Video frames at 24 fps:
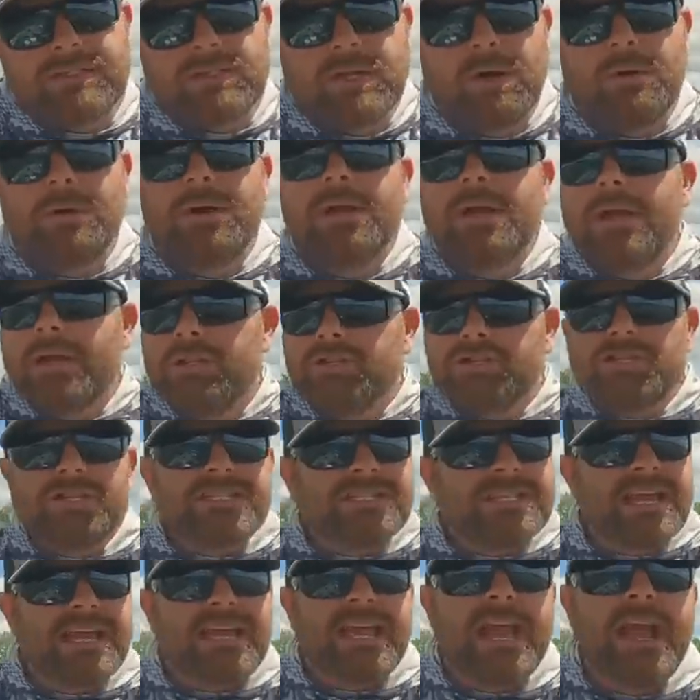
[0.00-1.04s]
So just
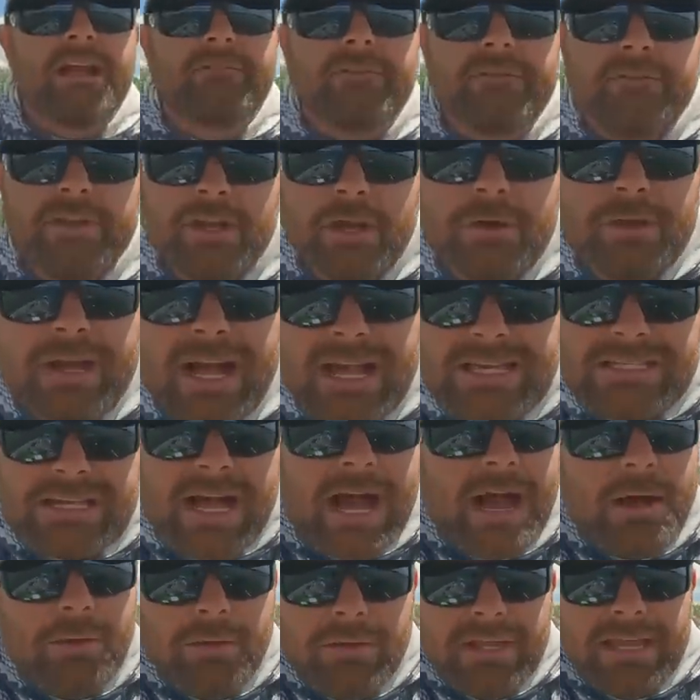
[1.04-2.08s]
like every video, guys,
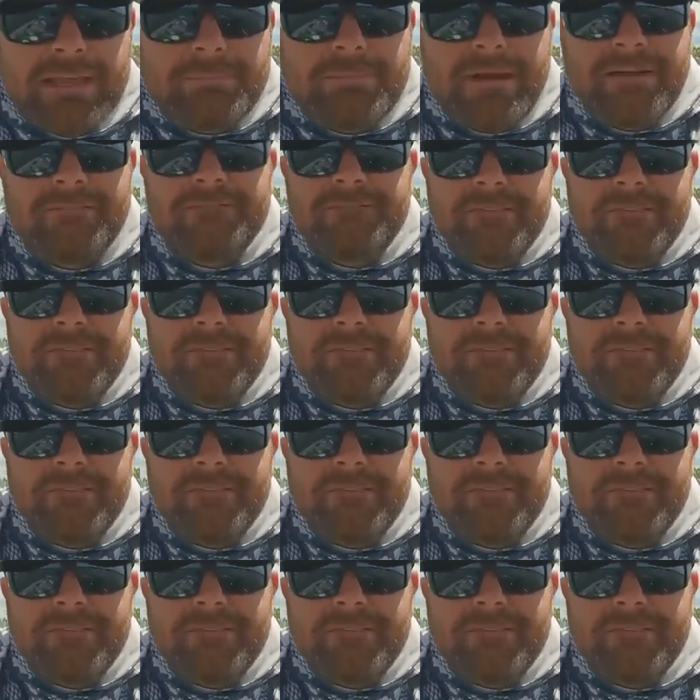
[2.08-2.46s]
I will link my